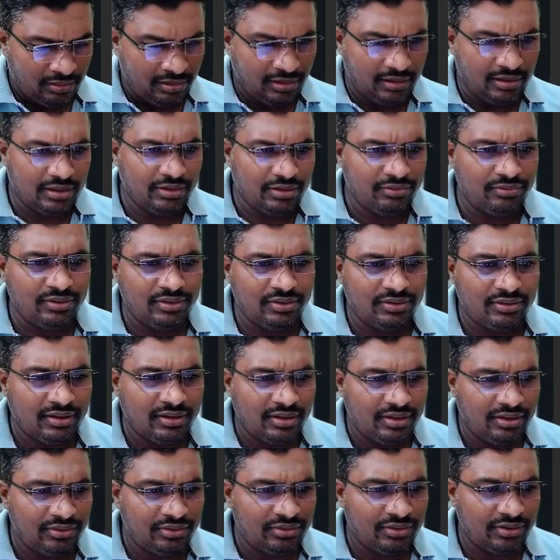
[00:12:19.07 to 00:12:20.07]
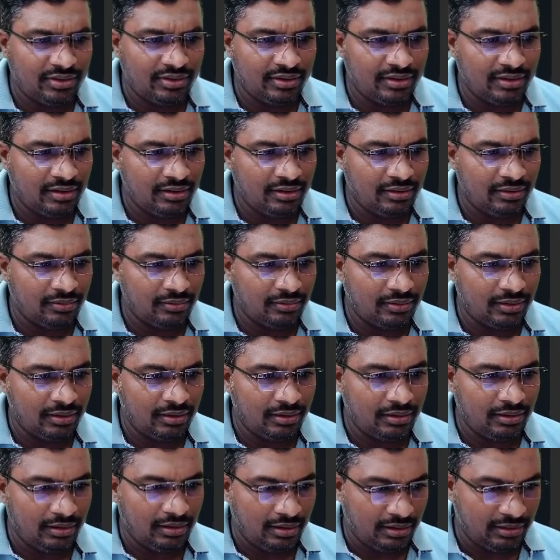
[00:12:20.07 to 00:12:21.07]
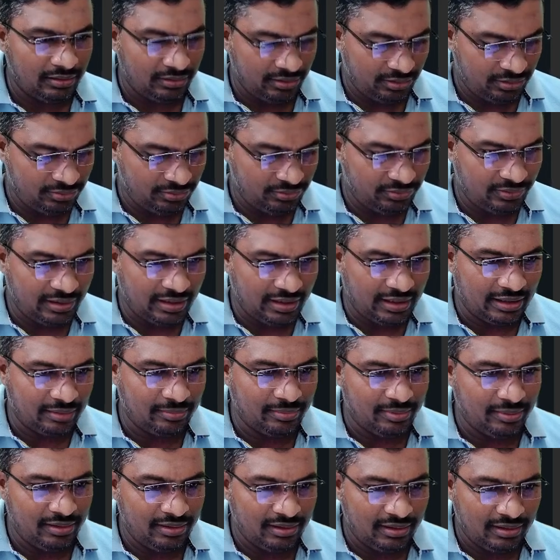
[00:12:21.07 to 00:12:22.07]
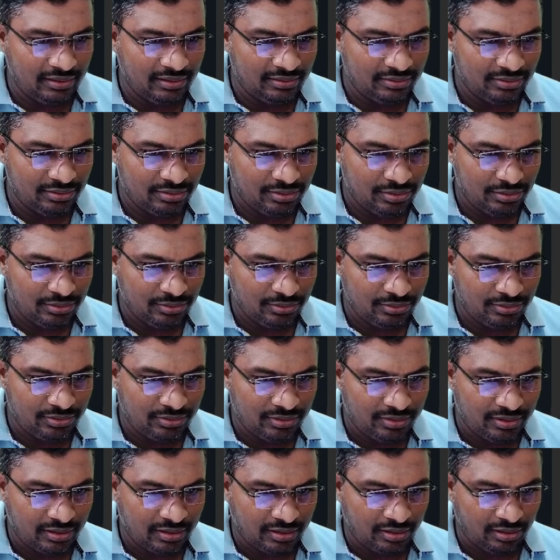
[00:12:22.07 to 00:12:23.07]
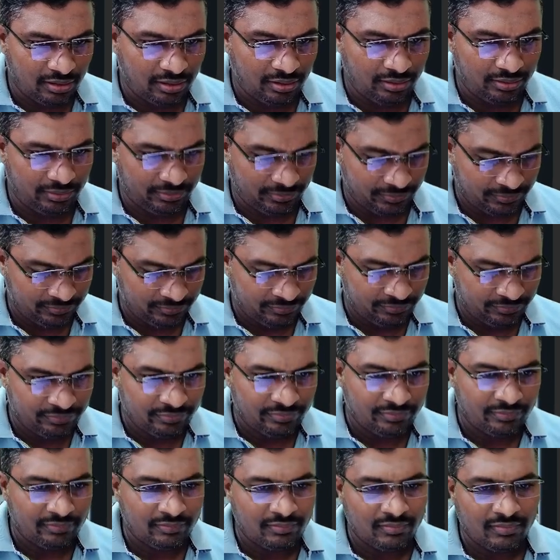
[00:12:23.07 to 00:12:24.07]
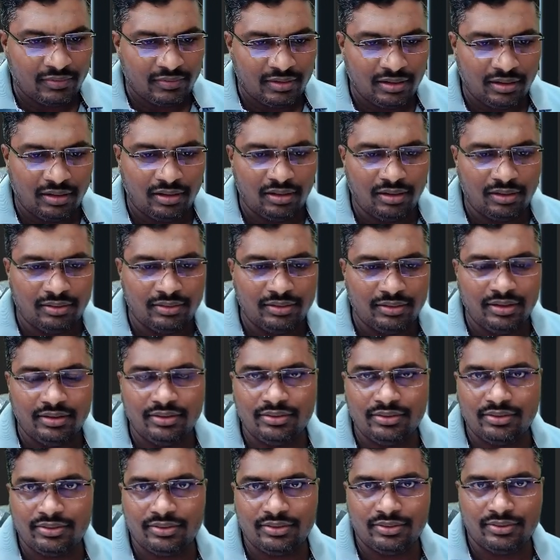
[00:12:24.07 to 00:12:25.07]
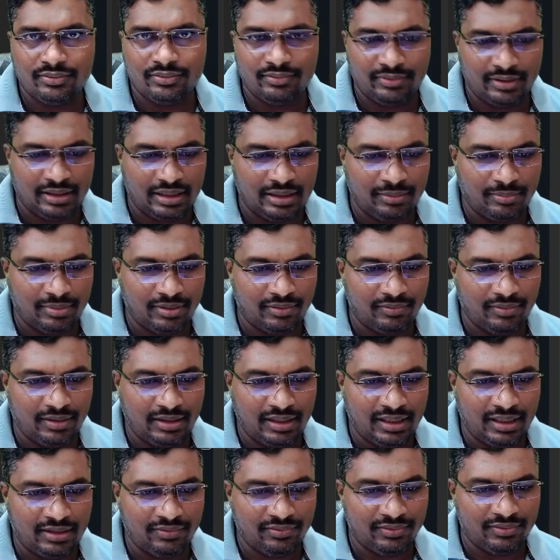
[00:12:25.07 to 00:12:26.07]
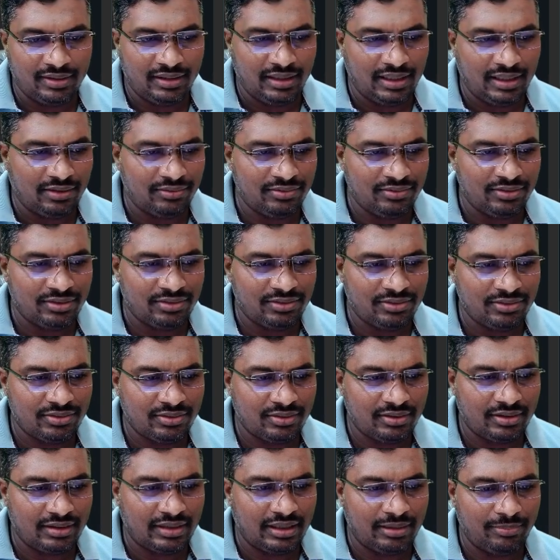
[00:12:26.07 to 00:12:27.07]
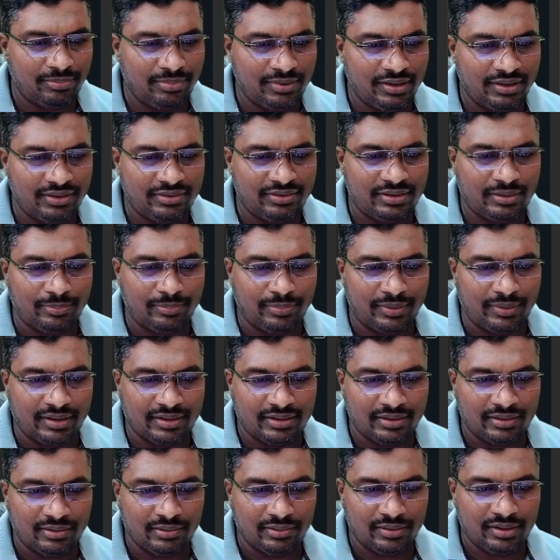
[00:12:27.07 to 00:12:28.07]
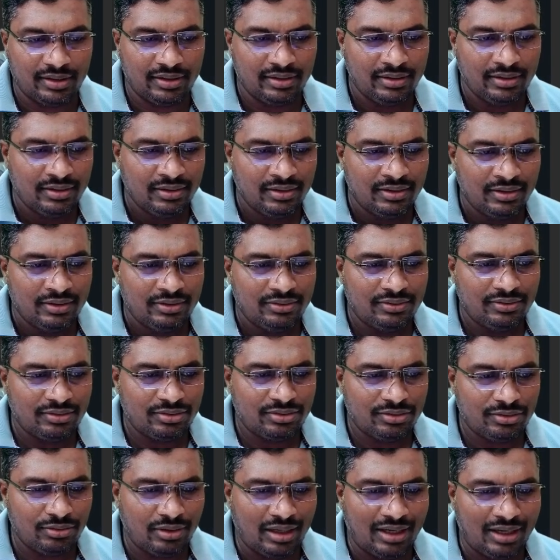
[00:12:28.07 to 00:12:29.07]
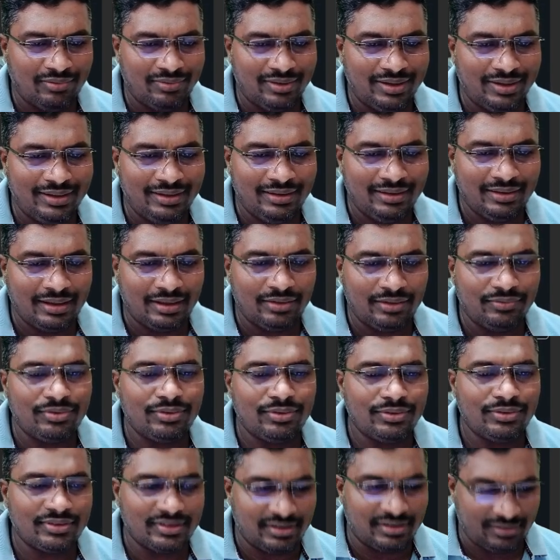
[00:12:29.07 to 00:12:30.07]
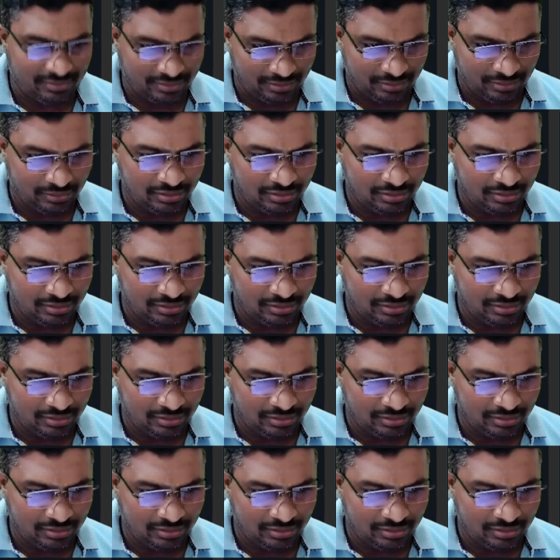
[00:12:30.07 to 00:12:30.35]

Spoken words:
I'll give this condition here. Okay, and this variable I'll just use here on this variable. What I have done, I have just kept it separate. Okay, just to avoid confusion.